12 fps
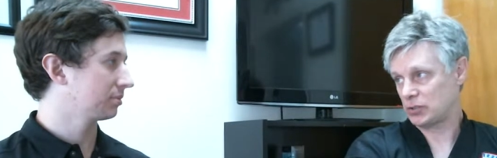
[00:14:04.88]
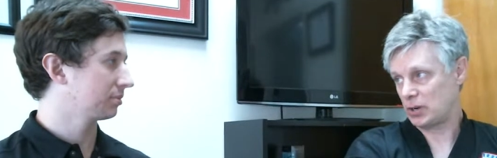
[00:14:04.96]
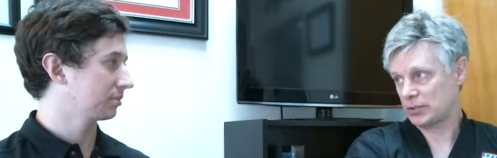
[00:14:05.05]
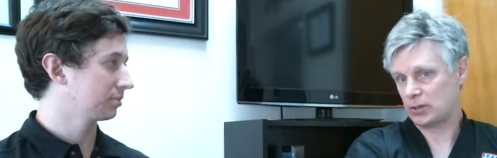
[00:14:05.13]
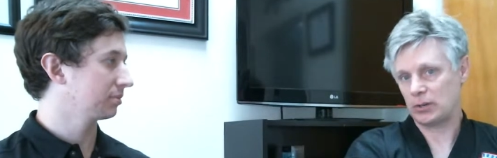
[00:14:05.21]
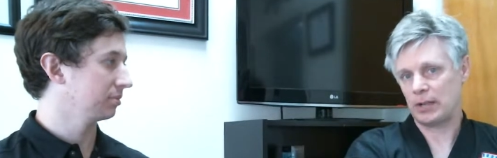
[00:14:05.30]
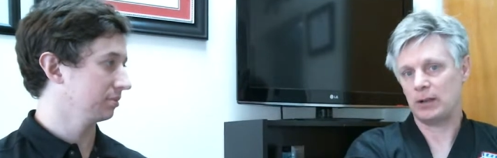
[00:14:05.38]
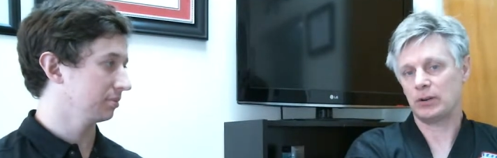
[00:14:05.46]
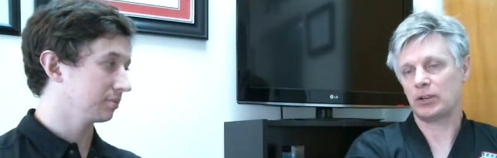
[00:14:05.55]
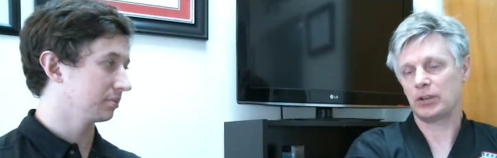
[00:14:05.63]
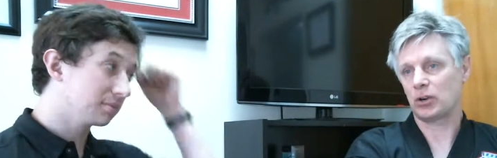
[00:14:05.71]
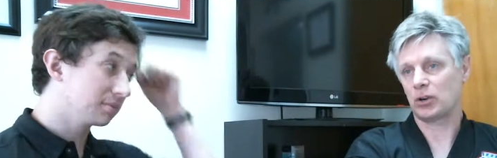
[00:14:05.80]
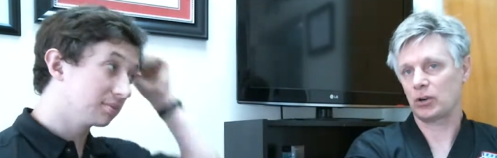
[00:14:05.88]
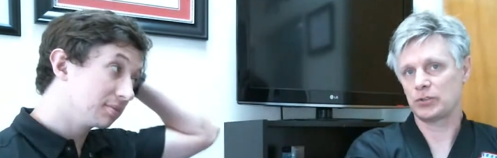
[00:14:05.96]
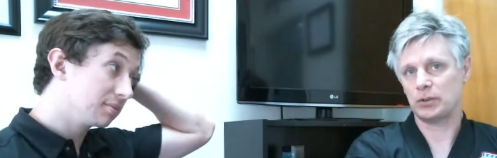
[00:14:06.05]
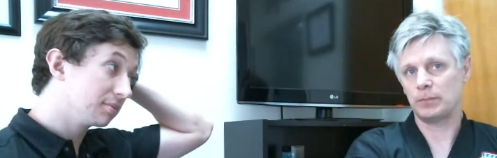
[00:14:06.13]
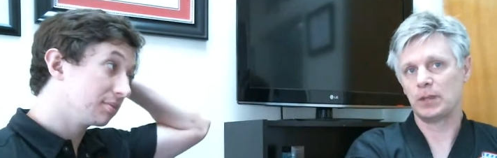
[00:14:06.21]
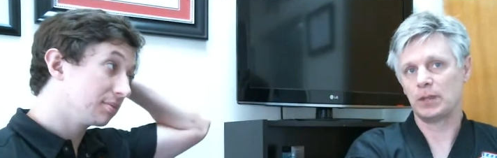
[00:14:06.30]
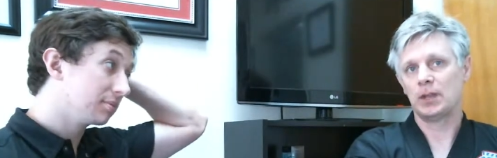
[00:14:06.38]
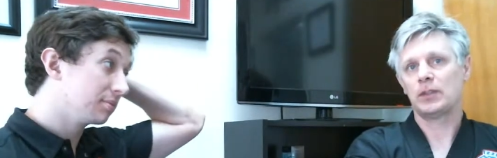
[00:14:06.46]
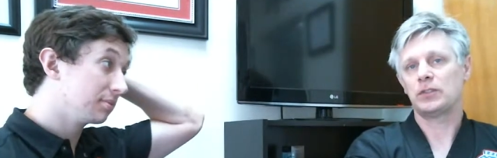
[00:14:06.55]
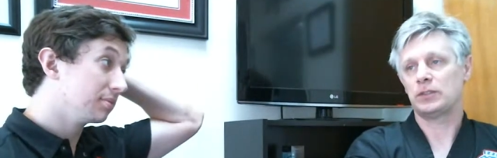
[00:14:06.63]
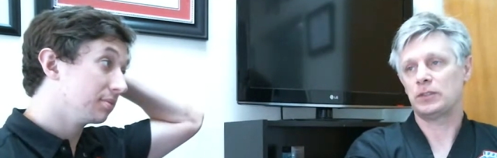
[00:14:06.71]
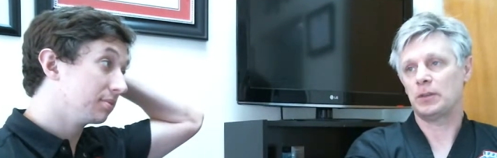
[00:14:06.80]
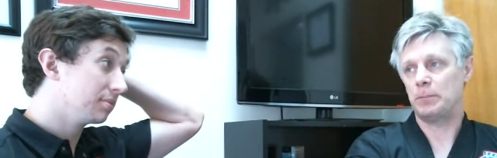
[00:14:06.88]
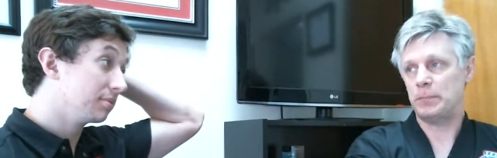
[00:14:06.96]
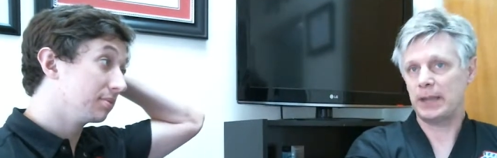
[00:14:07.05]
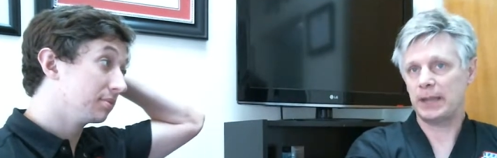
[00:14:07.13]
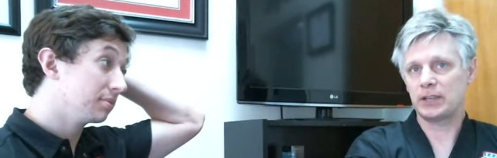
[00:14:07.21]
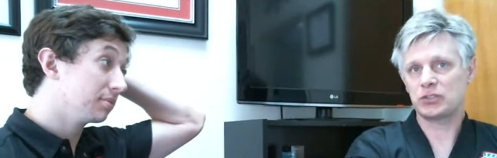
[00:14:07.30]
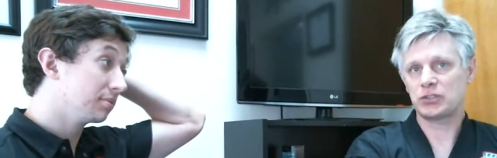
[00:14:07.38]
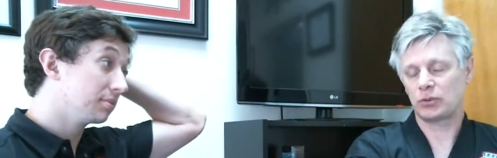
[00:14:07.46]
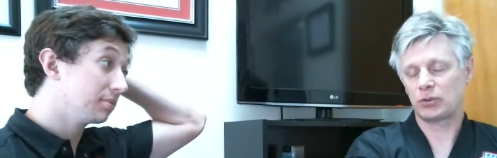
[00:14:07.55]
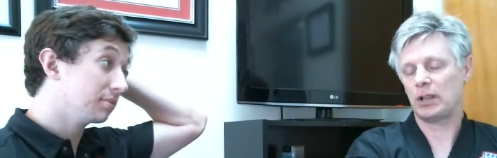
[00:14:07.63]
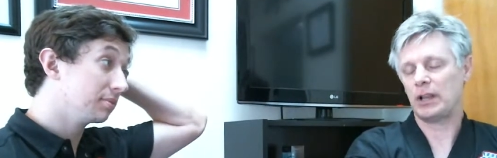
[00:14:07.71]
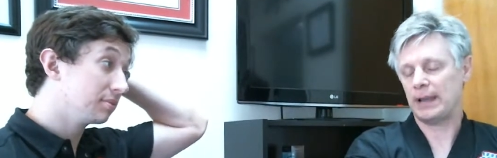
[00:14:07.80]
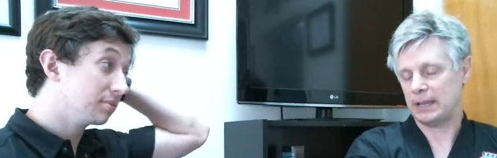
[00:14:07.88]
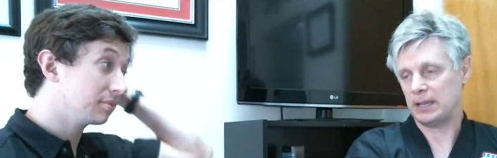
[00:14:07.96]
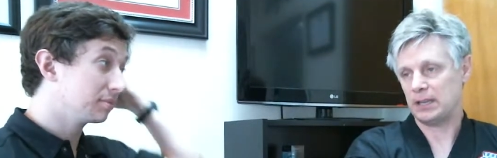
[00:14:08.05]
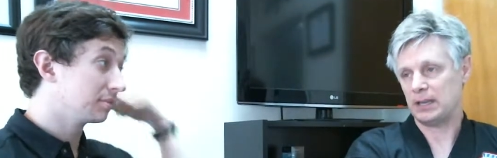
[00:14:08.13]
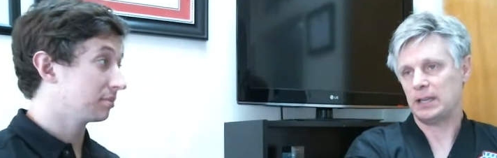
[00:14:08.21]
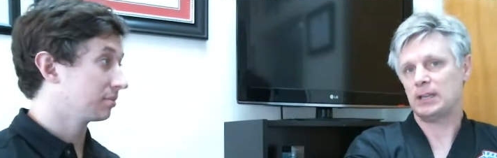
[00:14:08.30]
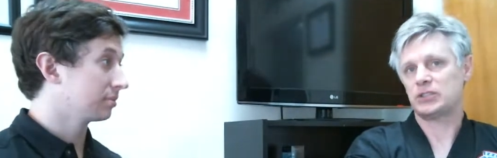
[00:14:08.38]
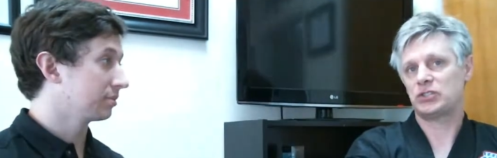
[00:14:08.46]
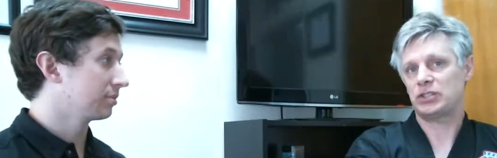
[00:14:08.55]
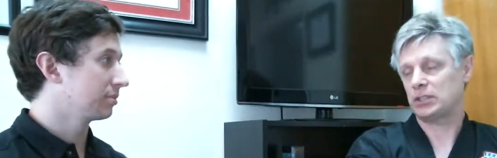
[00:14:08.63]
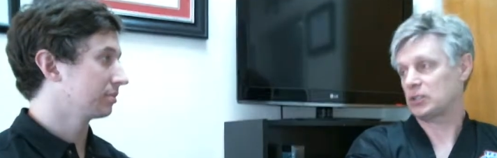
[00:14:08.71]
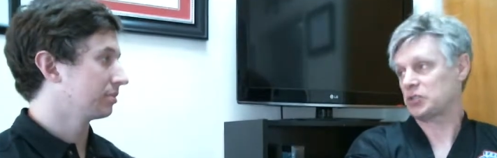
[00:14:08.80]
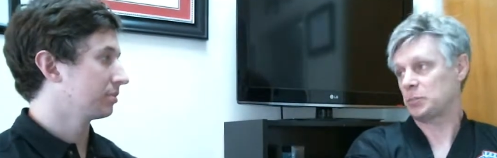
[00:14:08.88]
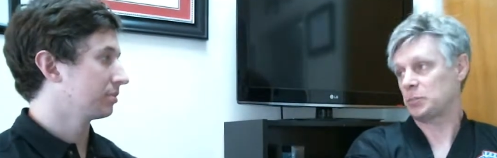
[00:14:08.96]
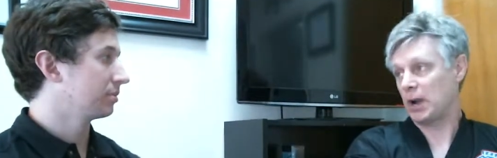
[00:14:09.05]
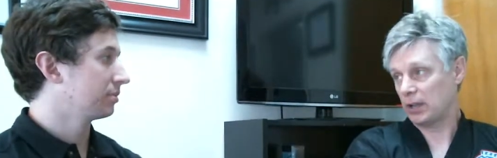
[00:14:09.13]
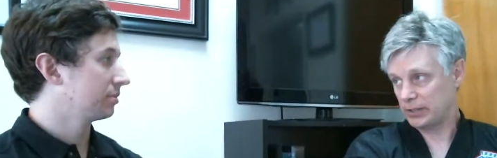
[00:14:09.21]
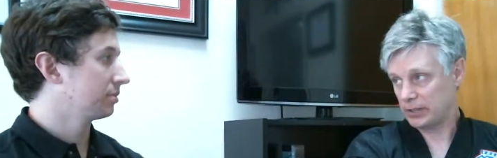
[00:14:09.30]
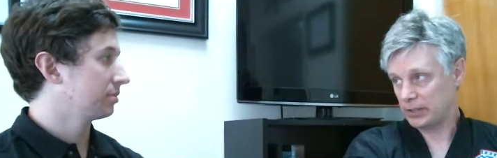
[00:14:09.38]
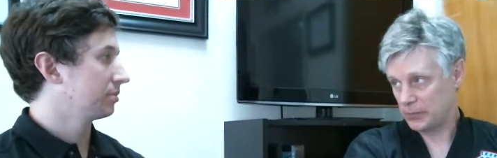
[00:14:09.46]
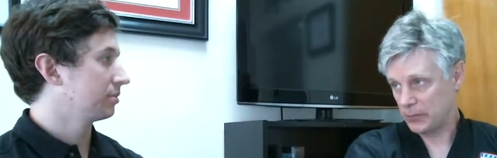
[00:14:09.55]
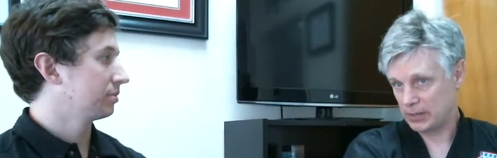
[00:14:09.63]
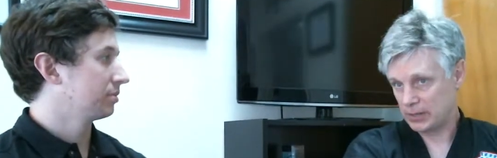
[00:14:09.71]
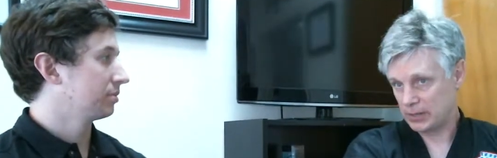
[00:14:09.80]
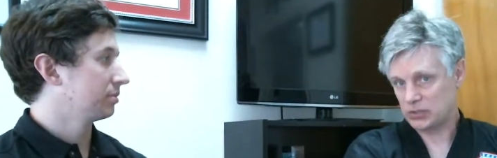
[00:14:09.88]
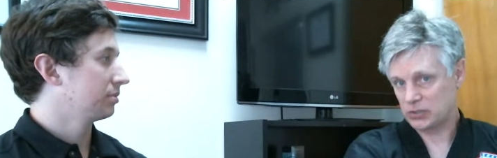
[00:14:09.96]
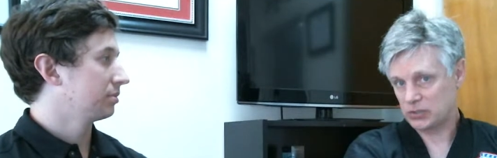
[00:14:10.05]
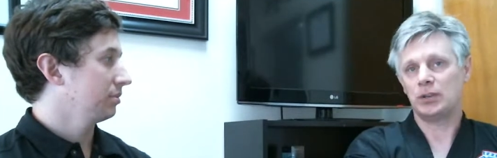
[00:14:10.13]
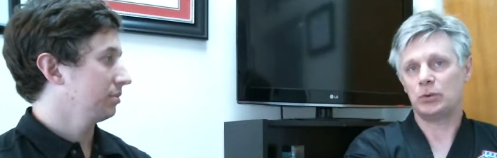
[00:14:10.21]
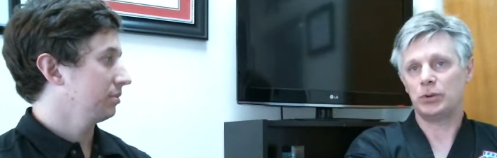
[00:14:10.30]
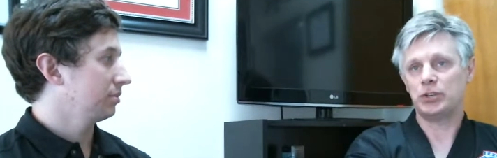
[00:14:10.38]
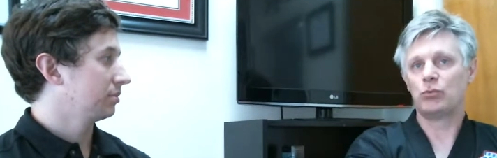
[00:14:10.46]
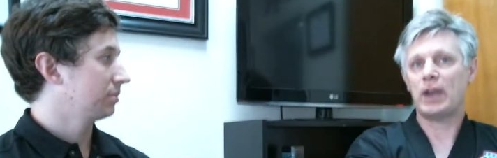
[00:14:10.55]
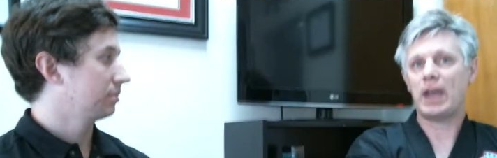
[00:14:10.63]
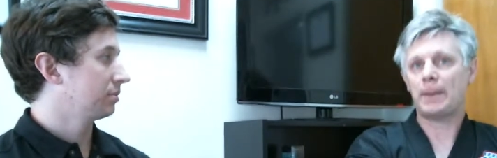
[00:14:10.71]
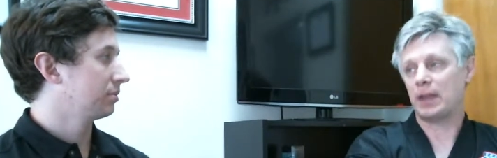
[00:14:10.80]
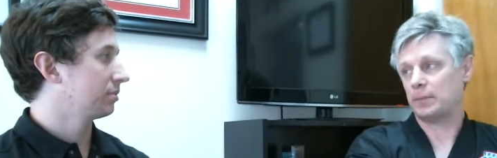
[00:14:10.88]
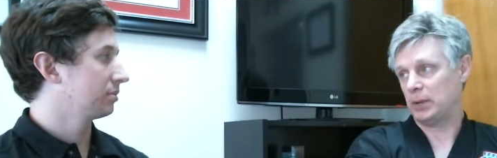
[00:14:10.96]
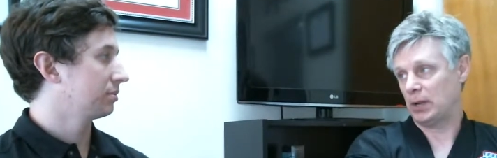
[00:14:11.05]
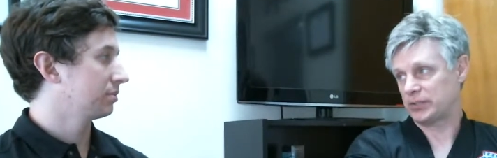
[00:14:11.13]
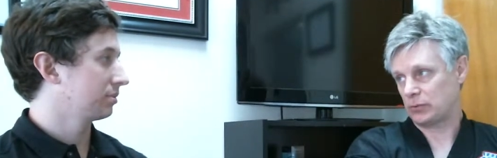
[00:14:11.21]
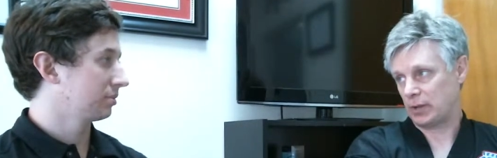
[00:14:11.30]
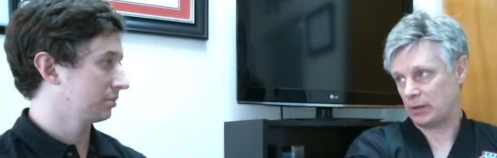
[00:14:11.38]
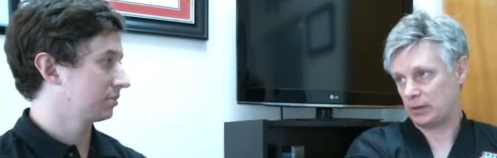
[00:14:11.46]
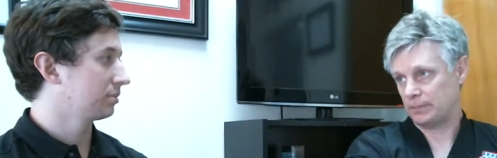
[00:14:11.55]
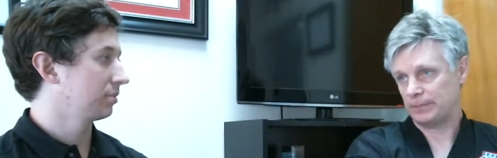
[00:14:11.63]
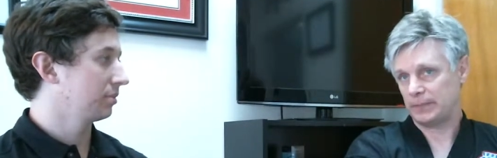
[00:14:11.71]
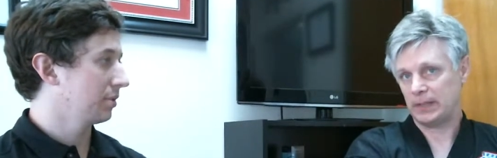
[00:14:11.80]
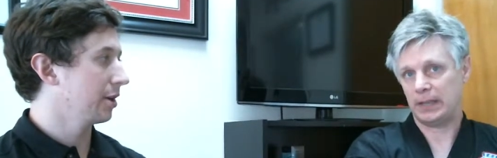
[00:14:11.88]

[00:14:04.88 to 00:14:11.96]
Speaker 1: instructor and mm-hmm. encourage them, the biggest thrill I get is seeing the smile on mm-hmm. their face that when you wrap that belt around them.